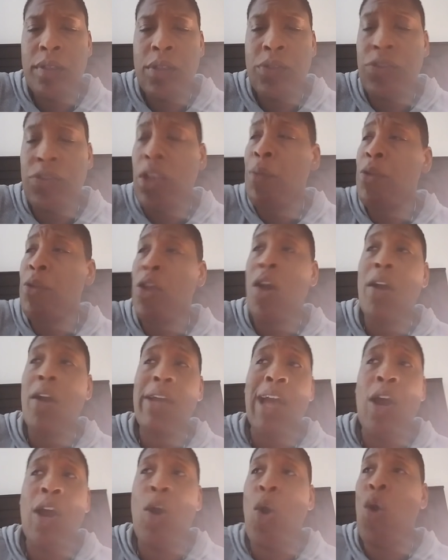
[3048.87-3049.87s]
Some of y'all
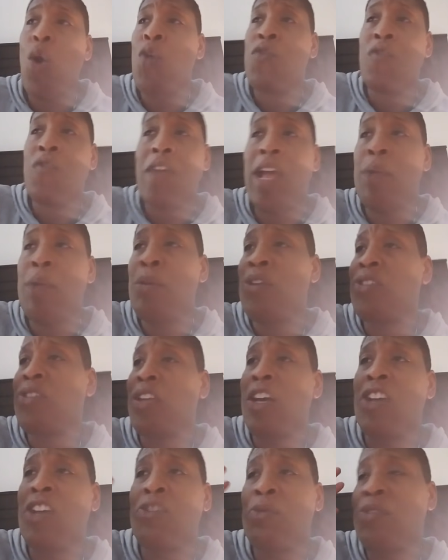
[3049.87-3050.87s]
got whole families,
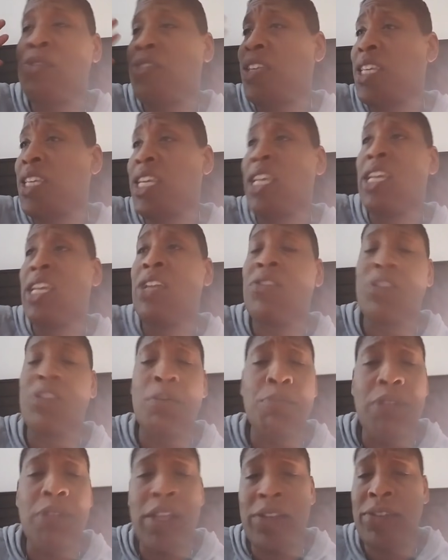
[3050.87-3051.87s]
husbands, and kids
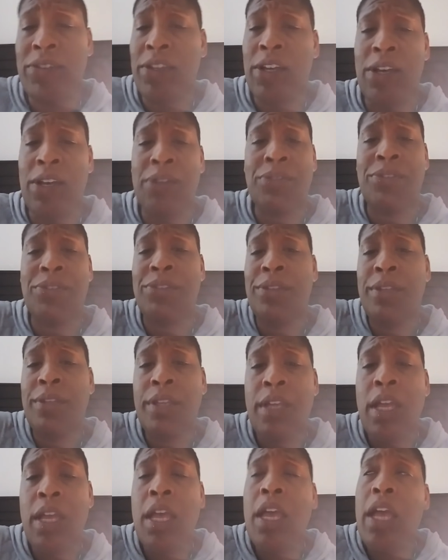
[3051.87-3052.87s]
someplace else.
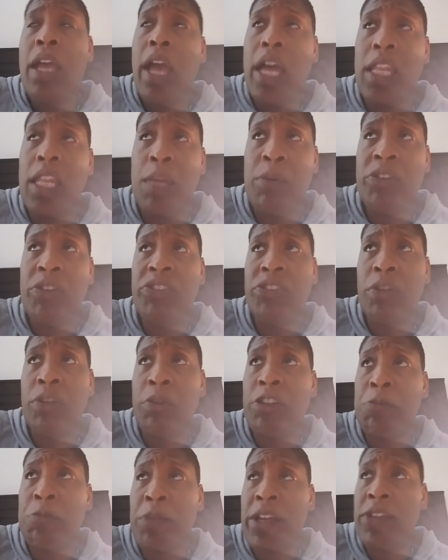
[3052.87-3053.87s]
And let me
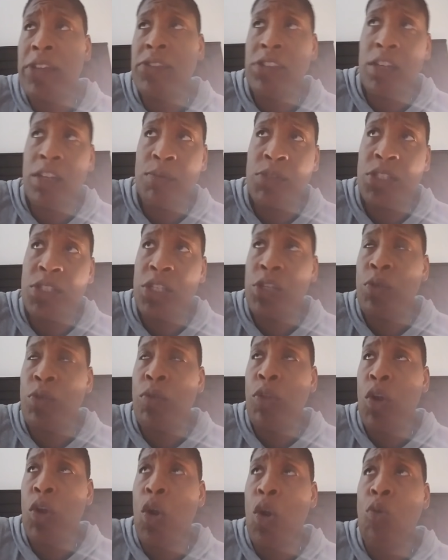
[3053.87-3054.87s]
explain something to you.
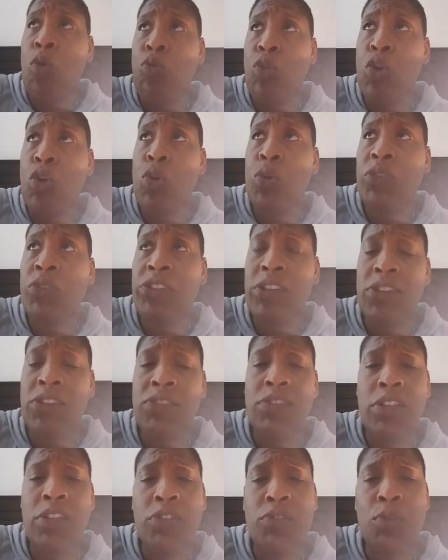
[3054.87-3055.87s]
There are rules to
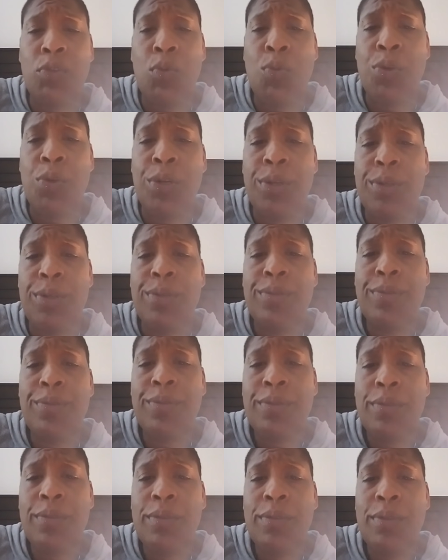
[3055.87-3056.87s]
this digital world,
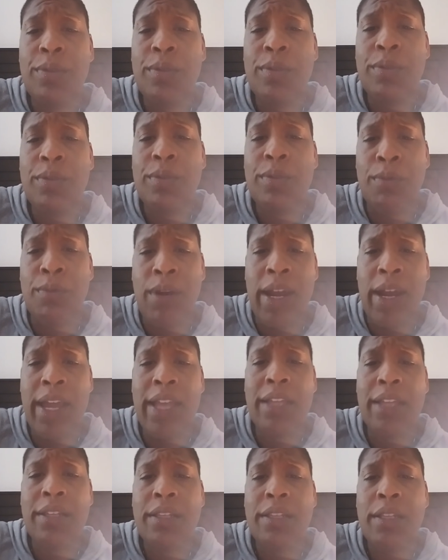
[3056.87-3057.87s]

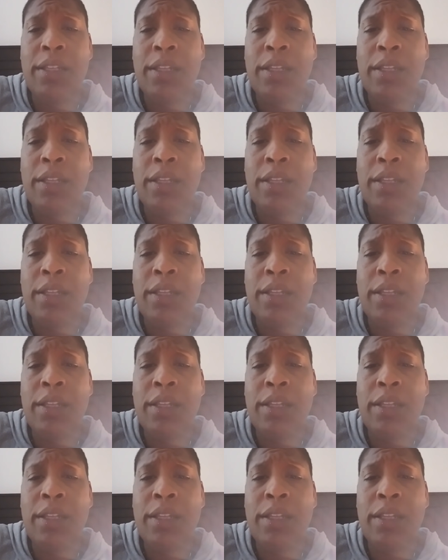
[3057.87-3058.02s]
right?